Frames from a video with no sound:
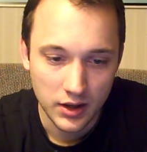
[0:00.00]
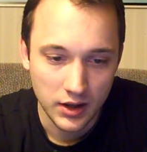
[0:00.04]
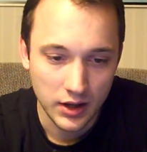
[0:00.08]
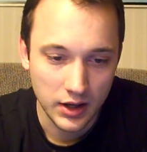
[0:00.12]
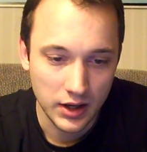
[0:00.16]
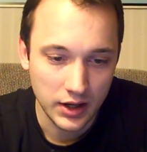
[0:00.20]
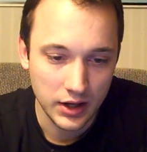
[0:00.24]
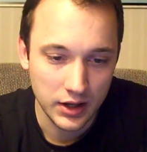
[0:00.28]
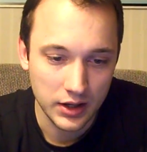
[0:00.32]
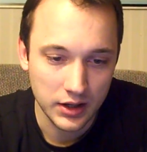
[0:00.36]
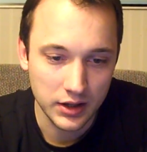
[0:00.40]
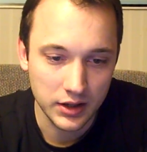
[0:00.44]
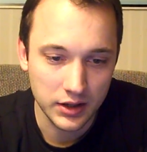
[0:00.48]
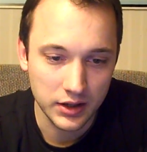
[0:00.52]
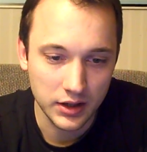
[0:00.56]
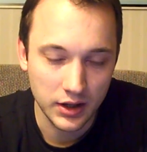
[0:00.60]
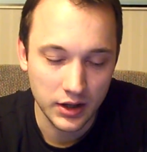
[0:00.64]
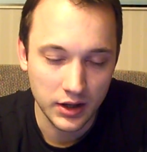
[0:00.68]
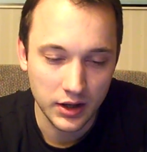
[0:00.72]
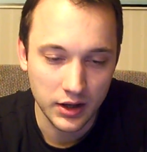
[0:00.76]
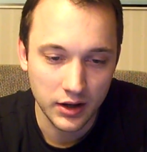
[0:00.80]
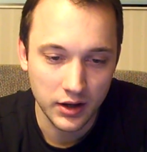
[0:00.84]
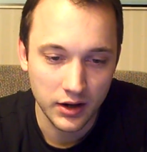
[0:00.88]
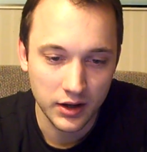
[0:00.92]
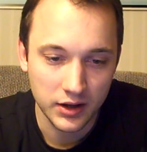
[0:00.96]
And
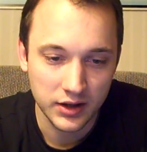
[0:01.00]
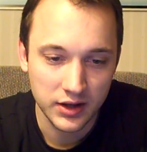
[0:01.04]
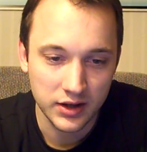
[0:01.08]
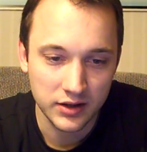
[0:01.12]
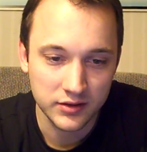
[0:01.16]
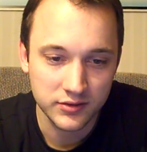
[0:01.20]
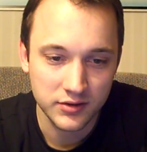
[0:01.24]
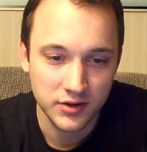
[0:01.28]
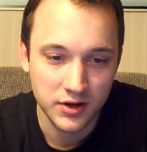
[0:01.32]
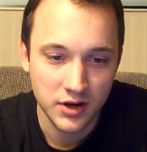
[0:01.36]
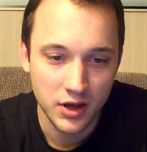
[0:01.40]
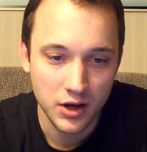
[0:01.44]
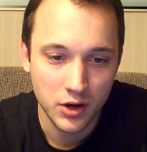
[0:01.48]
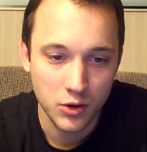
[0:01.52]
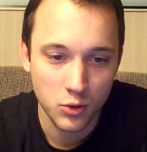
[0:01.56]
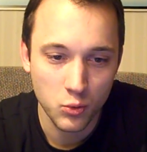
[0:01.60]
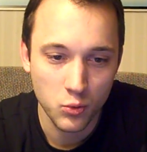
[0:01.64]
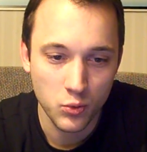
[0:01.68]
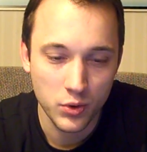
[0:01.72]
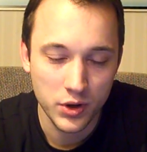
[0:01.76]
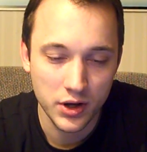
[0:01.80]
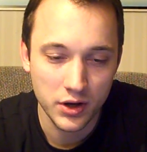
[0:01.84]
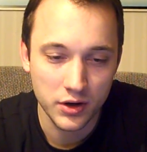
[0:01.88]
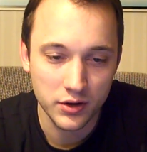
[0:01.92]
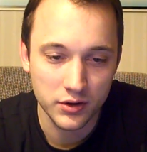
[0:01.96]
I guess now
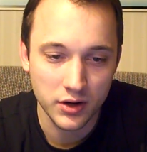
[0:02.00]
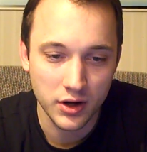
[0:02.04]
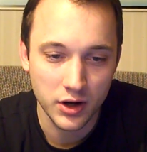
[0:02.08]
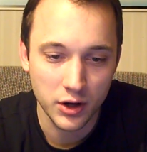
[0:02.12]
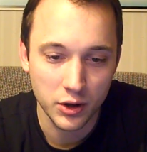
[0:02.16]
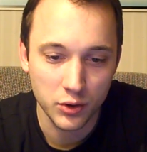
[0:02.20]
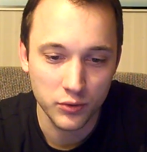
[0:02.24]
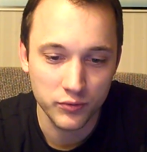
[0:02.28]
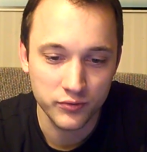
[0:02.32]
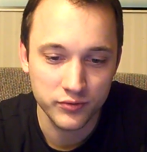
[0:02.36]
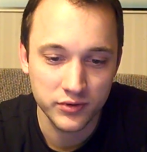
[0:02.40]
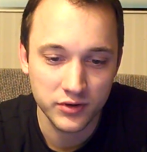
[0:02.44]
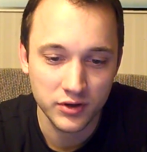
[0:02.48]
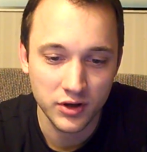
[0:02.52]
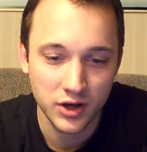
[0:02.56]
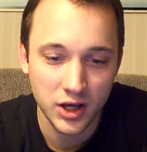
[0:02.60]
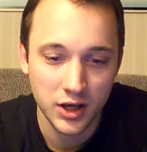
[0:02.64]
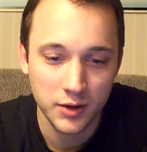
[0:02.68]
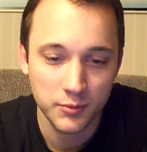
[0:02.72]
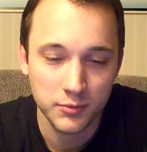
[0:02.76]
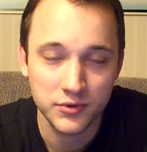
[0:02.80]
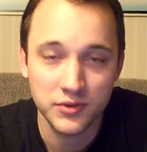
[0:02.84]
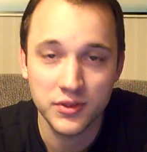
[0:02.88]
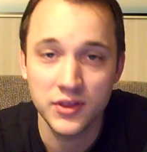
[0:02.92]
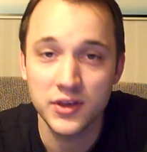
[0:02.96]
we are out of
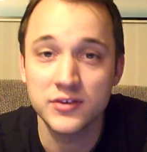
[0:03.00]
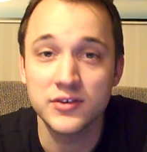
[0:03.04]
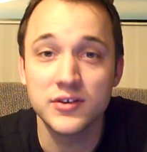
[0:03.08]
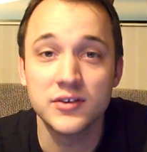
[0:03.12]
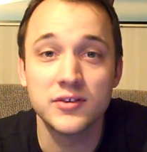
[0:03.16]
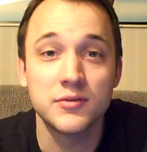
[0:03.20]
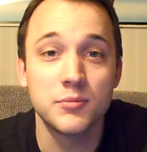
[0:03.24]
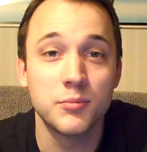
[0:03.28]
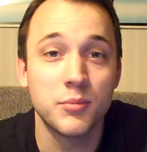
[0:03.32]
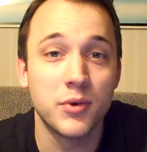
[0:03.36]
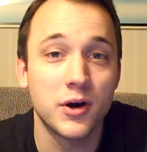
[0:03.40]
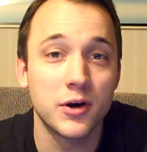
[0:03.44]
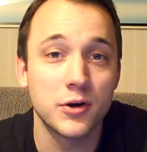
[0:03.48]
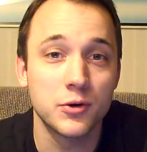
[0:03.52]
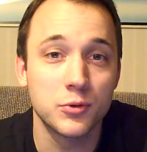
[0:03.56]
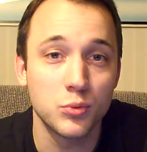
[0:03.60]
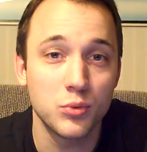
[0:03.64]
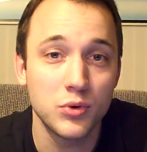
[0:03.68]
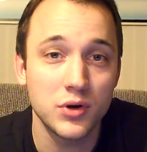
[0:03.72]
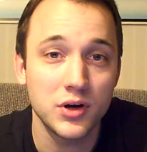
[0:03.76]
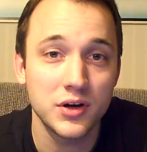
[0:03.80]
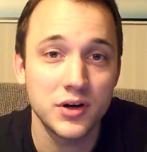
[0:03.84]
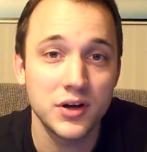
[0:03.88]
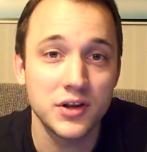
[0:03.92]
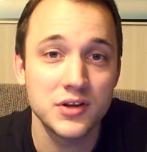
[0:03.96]
time, and this is part
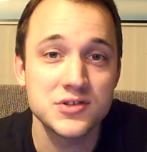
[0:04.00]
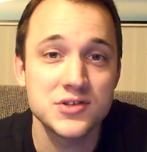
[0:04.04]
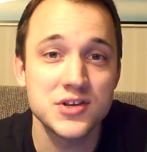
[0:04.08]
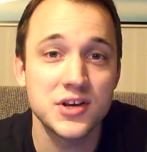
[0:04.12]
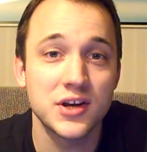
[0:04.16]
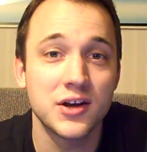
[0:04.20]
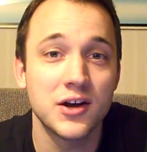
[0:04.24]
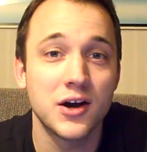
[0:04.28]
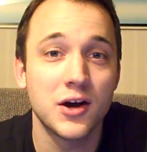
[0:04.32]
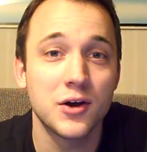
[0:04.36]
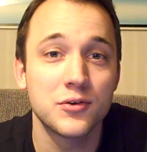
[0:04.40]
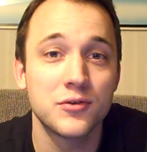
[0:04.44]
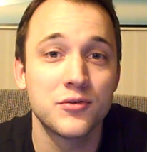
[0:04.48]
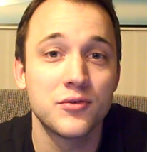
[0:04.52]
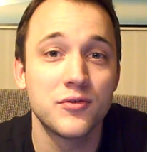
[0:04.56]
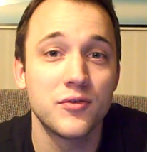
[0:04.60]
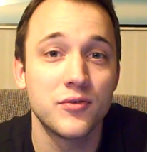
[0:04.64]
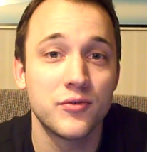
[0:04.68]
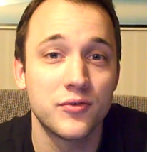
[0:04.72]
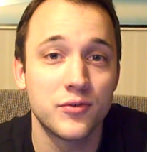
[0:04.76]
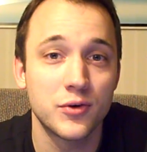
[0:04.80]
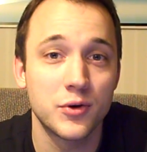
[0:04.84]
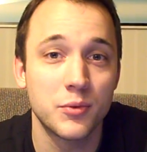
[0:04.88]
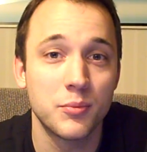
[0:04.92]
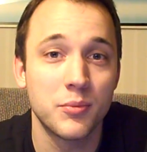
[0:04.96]
1. Check out
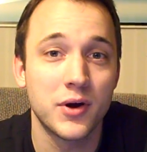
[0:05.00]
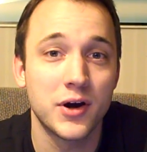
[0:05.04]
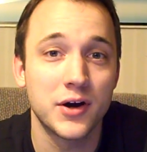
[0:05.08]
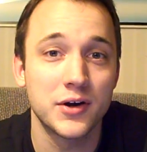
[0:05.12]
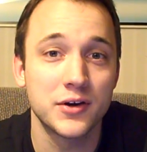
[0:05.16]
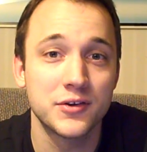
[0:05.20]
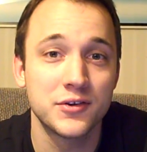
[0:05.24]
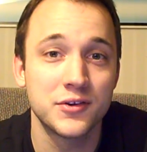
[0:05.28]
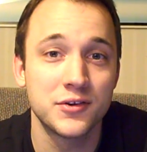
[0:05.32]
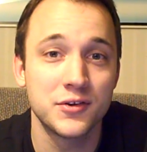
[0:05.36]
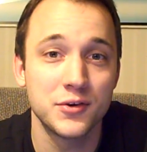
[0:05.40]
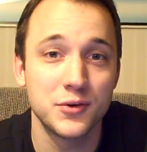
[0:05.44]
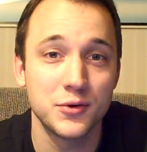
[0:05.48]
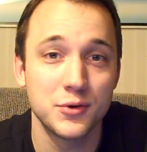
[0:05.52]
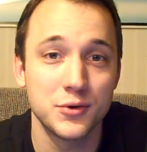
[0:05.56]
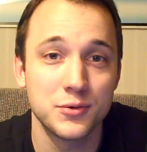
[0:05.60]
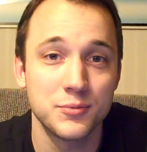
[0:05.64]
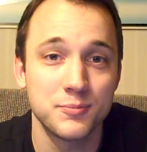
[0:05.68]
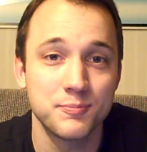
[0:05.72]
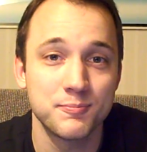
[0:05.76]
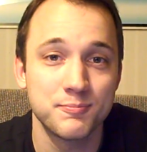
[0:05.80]
for part 2.